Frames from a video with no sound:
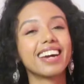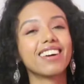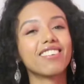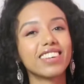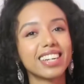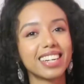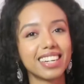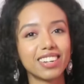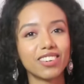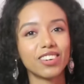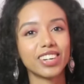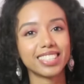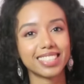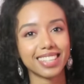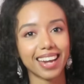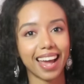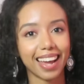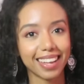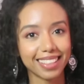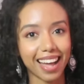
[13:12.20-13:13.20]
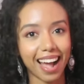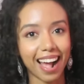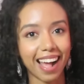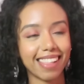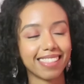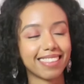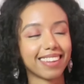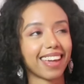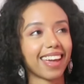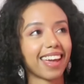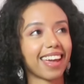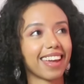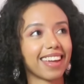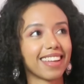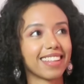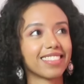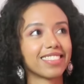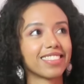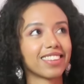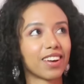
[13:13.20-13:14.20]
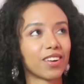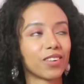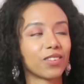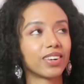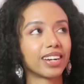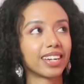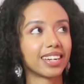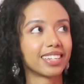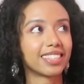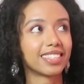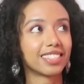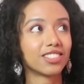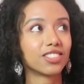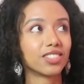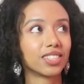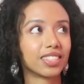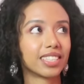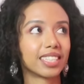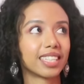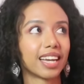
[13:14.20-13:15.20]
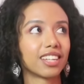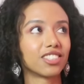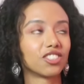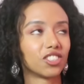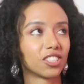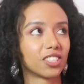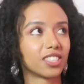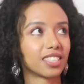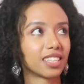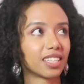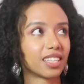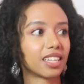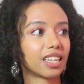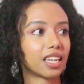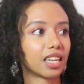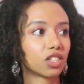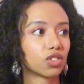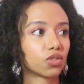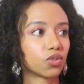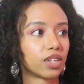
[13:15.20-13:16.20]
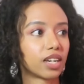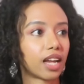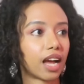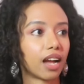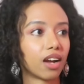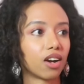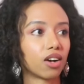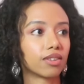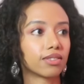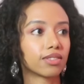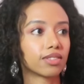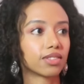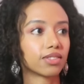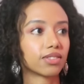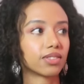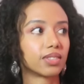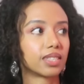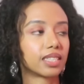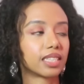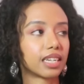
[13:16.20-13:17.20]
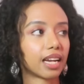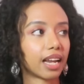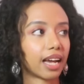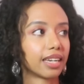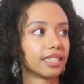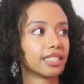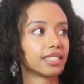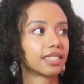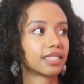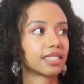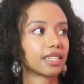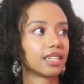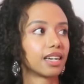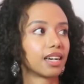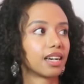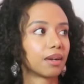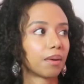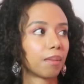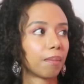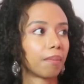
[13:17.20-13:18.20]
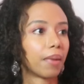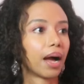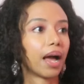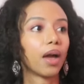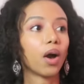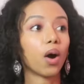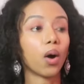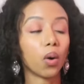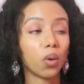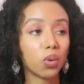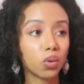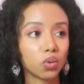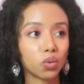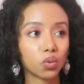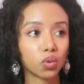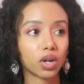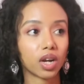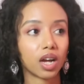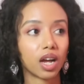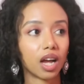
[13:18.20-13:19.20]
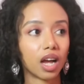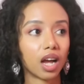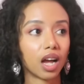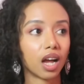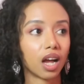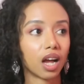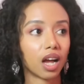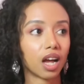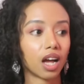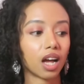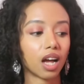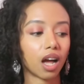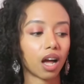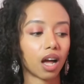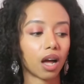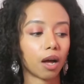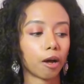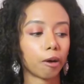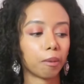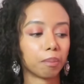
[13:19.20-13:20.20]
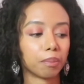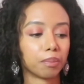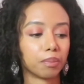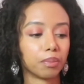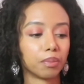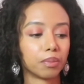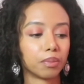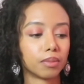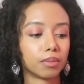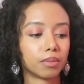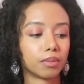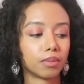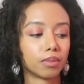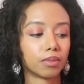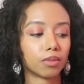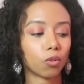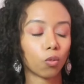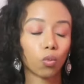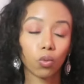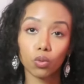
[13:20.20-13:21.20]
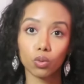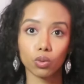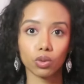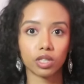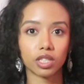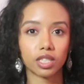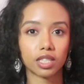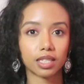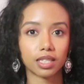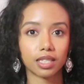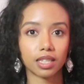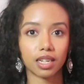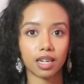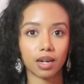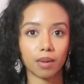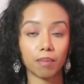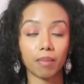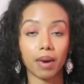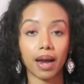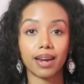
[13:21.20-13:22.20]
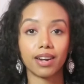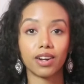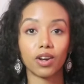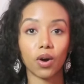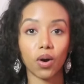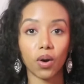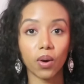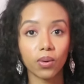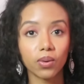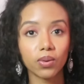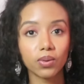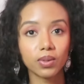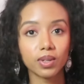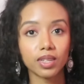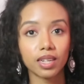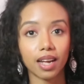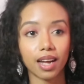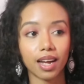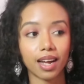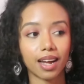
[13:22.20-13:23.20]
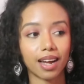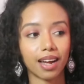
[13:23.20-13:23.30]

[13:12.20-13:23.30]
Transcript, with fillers: it really was like that. And when during that journaling is when I also realized my own um wounds, my own